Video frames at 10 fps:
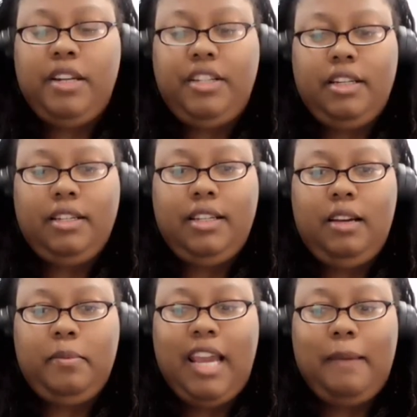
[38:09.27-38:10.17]
you mentioned
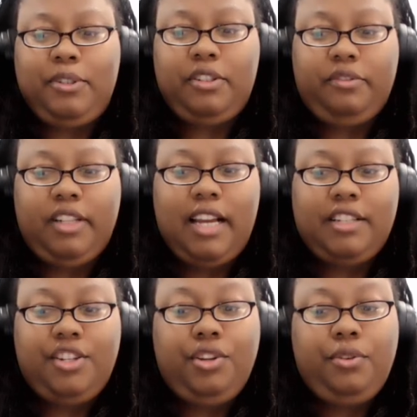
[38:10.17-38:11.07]
capture the
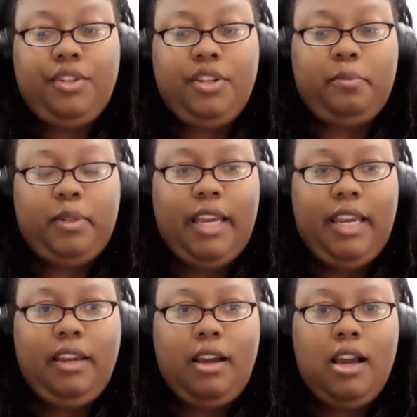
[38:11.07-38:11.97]
flag. Do you still
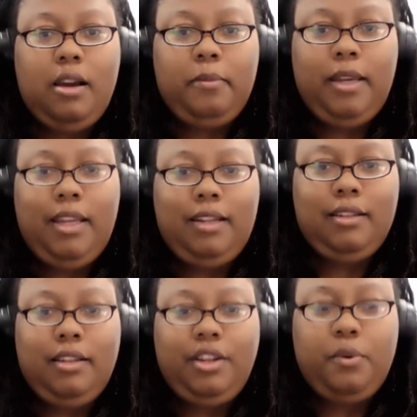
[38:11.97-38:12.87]
play?
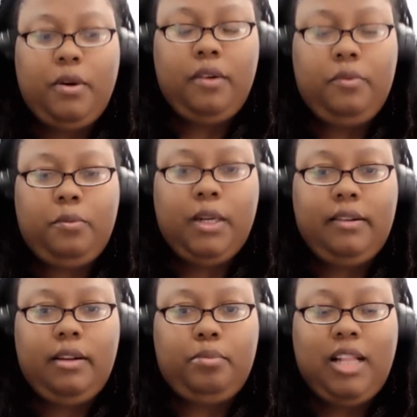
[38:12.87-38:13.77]
And what
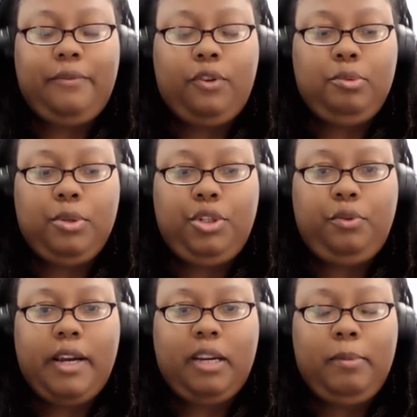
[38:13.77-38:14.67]
platforms
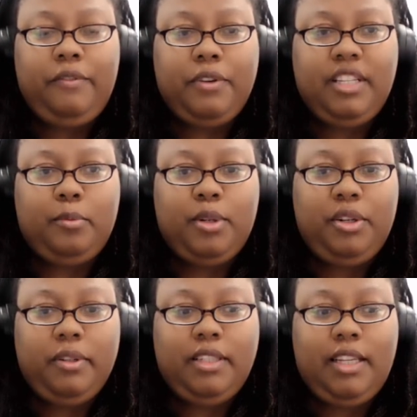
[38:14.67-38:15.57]
would you recommend to
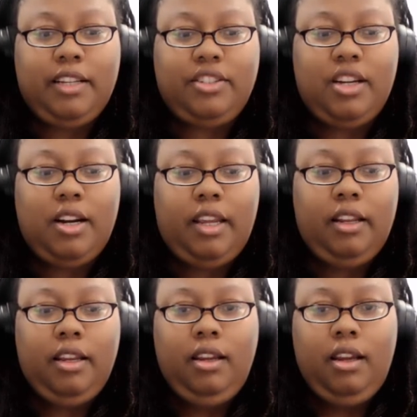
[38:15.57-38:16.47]
someone who is getting
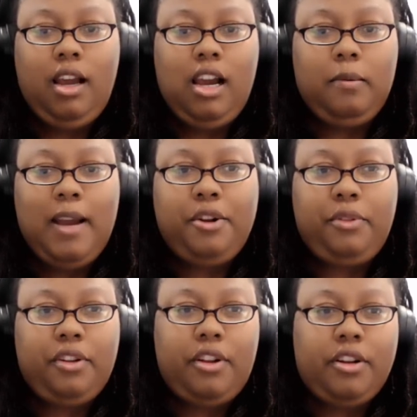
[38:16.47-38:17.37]
started? I
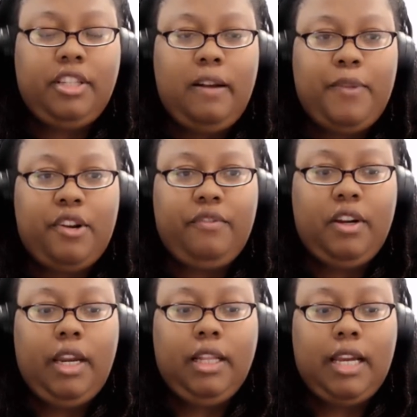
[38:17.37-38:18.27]
know that there's some that are
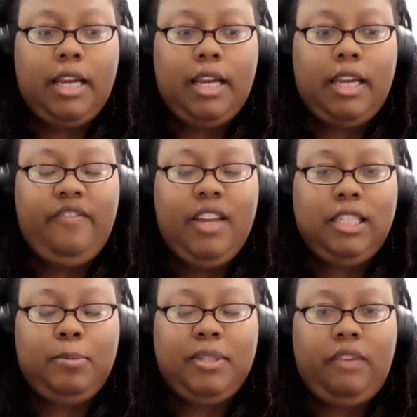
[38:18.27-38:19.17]
very like
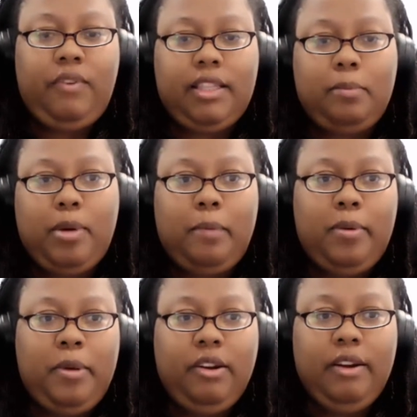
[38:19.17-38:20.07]
event specific that
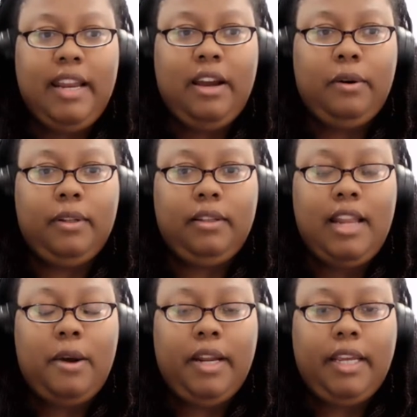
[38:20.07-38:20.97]
pop up here and now
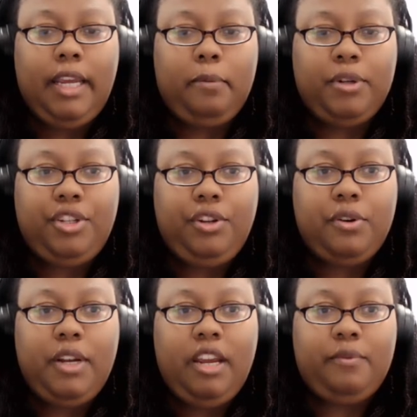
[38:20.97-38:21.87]
and again. But do you
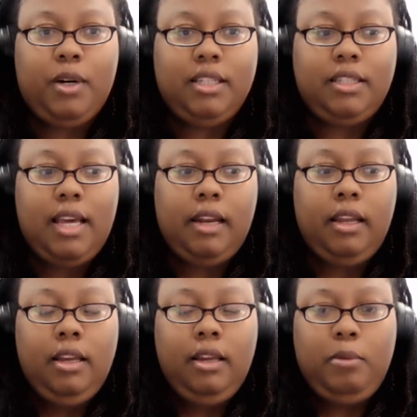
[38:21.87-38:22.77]
know any of ones
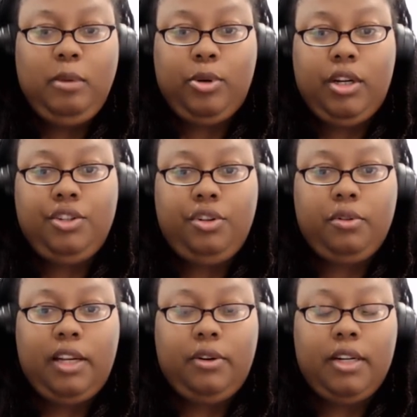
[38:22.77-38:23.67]
that people can
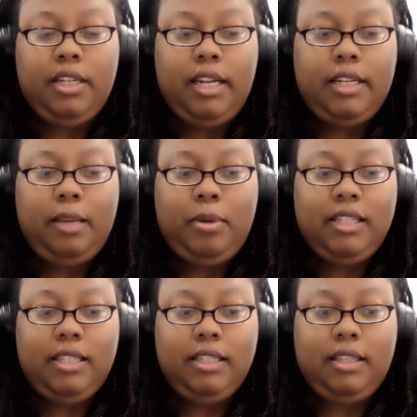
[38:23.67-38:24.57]
do like on a day-to-day
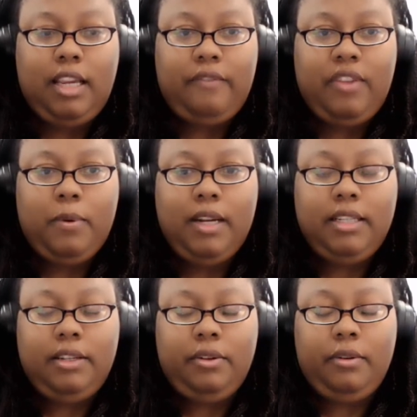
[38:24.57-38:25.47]
basis, like if they
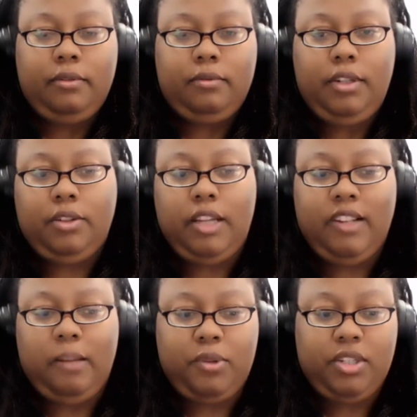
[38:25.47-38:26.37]
wanted to,
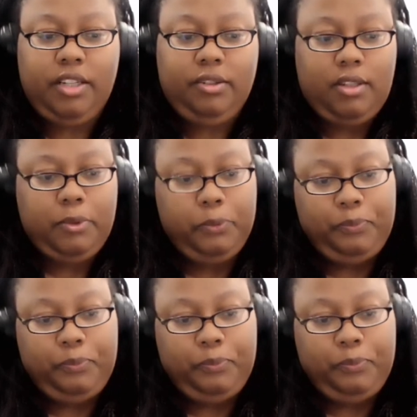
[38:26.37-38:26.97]
level up their skills?